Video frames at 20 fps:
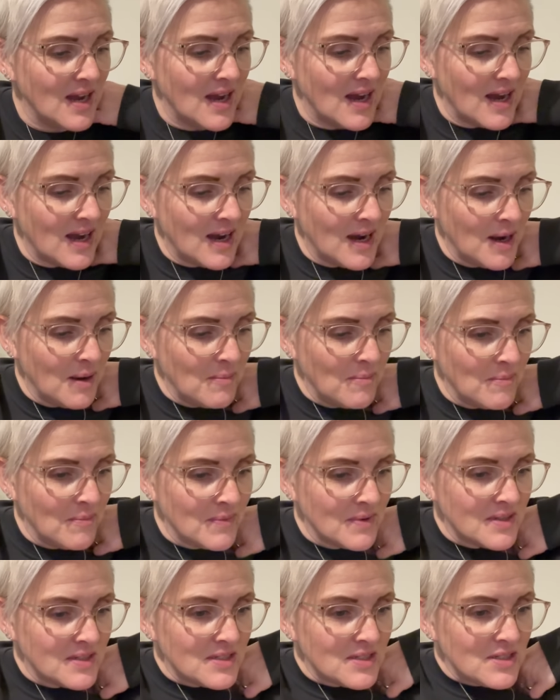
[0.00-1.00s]

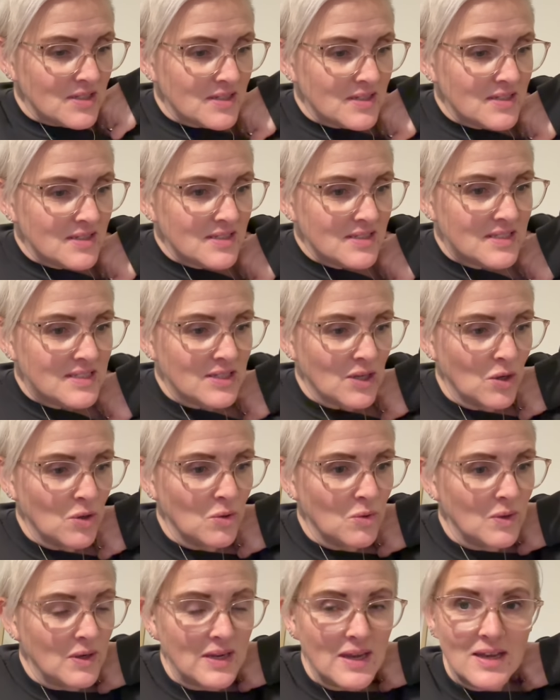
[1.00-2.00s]

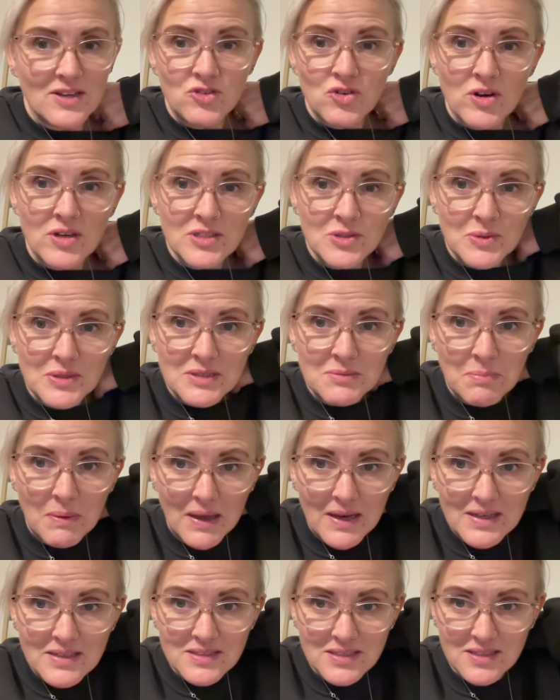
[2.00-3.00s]
So yeah, trying to
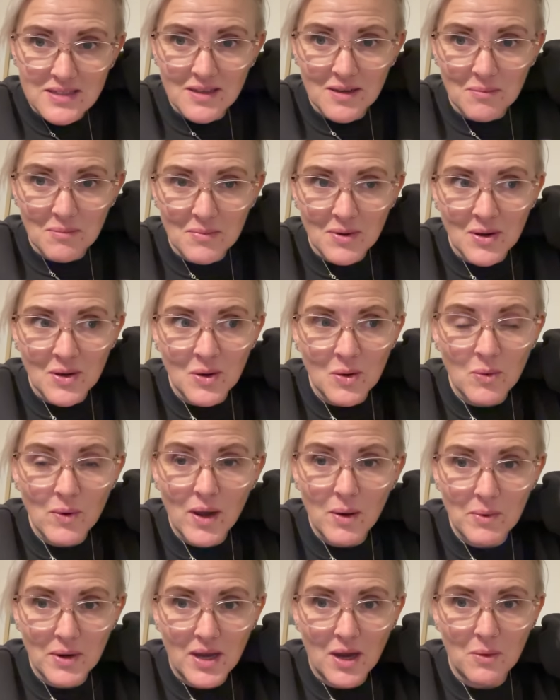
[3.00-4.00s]
explain to them
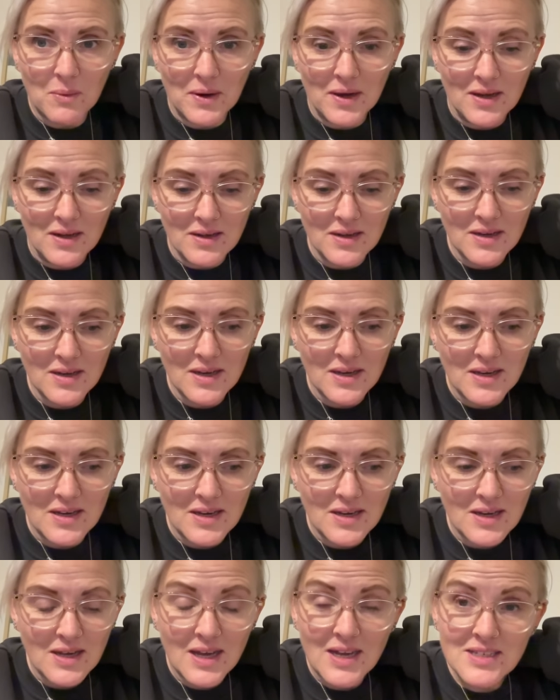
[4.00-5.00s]
where we're going
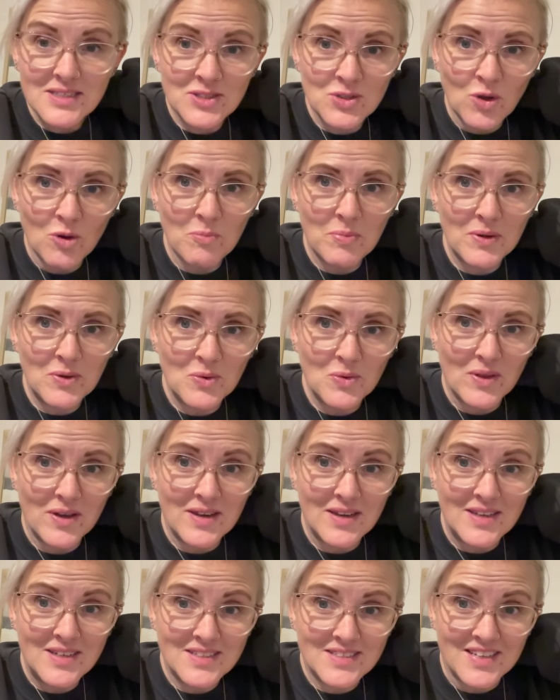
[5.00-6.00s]
has not been all
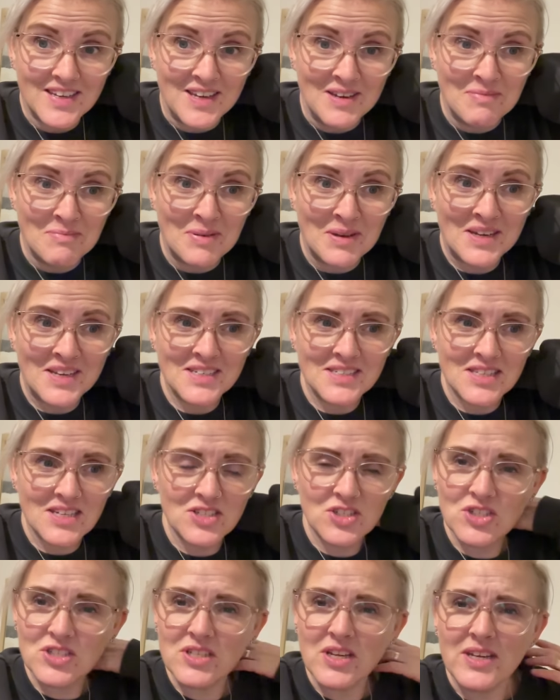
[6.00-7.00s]
that easy, because they're
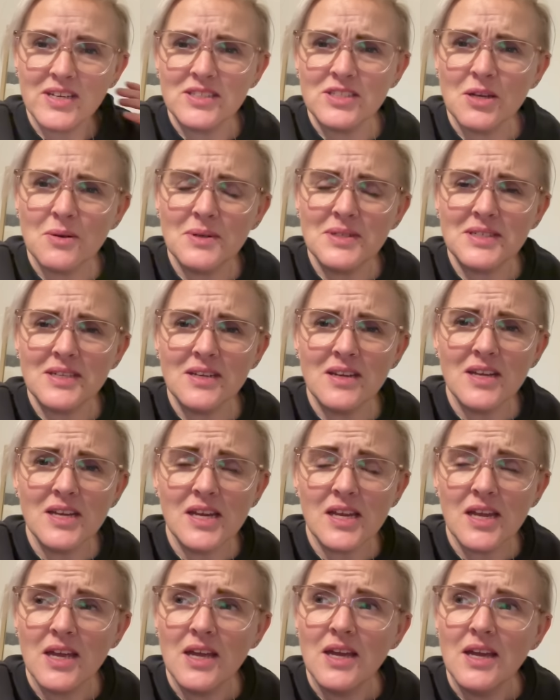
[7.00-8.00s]
just like, so is it
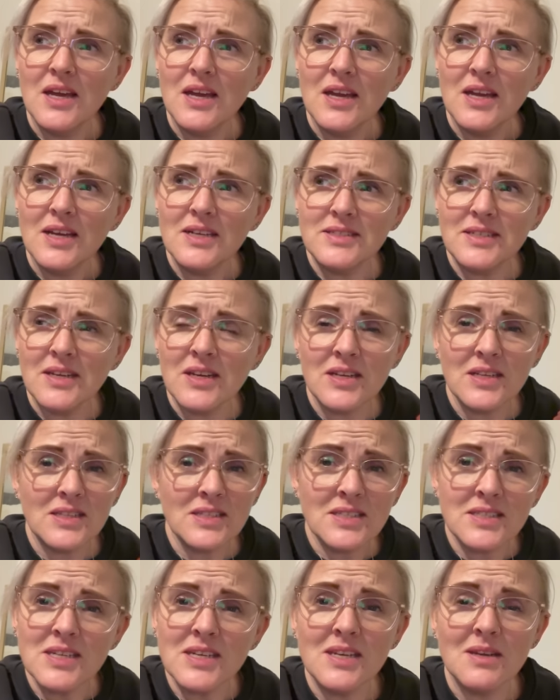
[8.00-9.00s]
like the
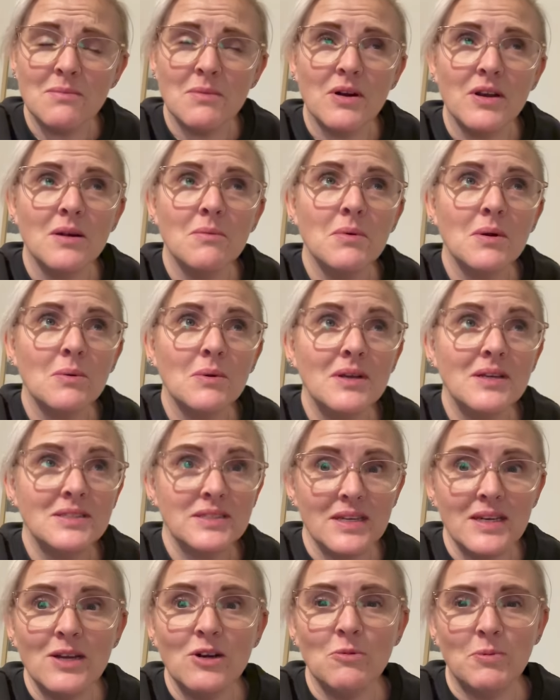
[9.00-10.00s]
cinema? And I'm like, well, it's
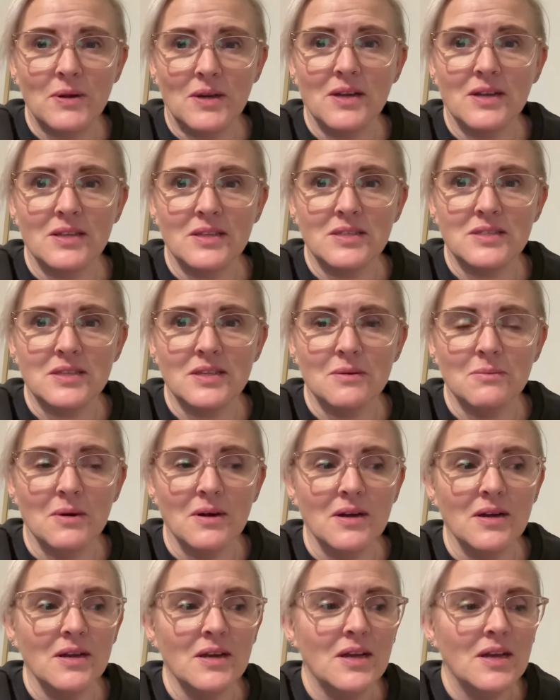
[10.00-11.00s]
a little bit like the
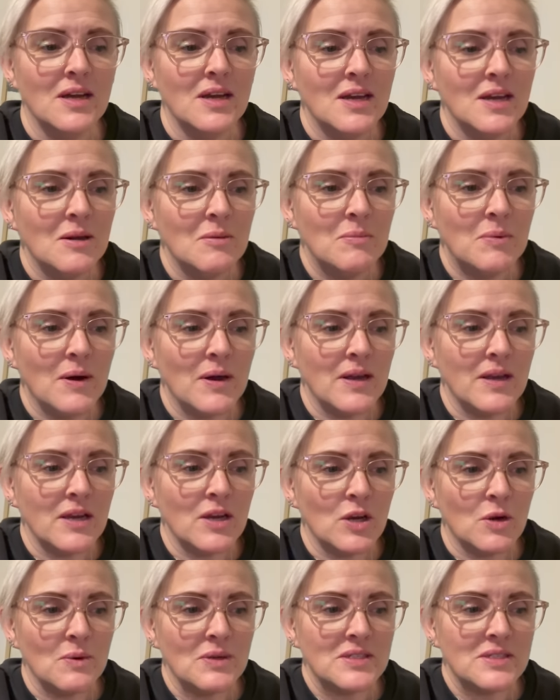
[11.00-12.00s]
cinema. But,
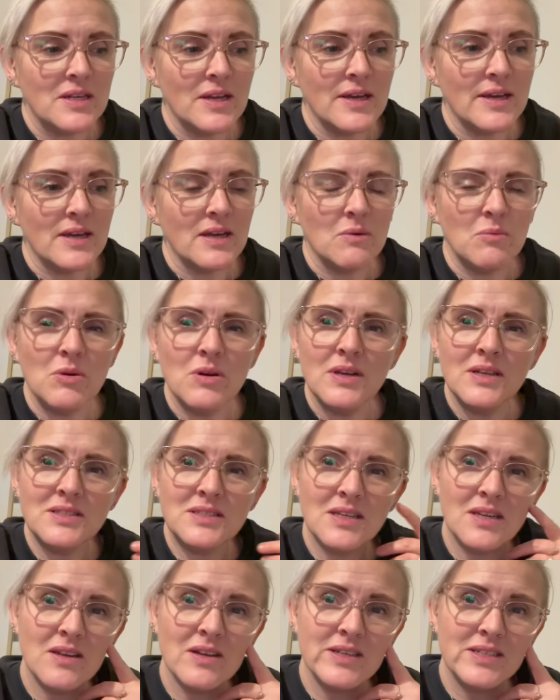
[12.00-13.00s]
you know, it's like, well, is
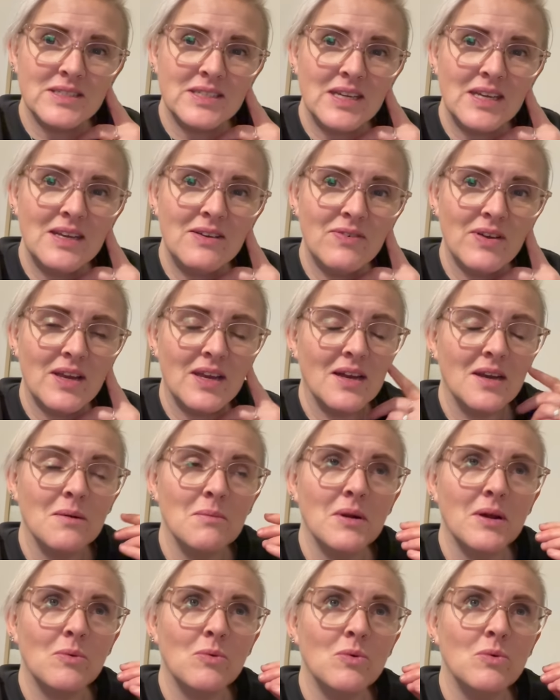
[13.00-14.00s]
it like TV? And I'm
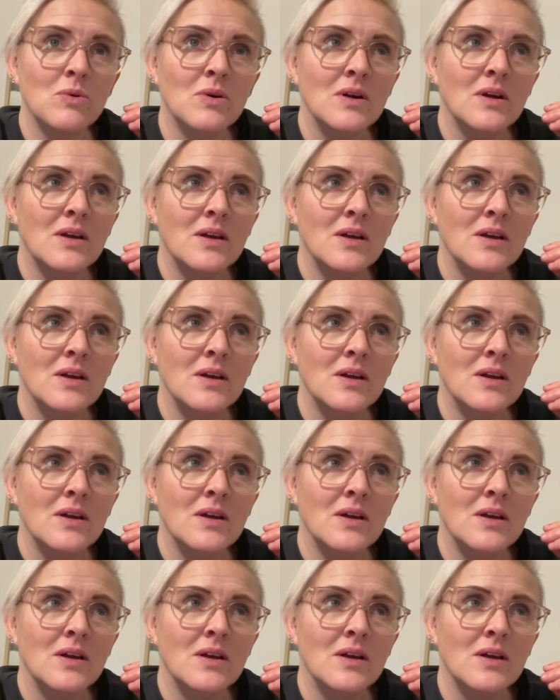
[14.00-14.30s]
like, well,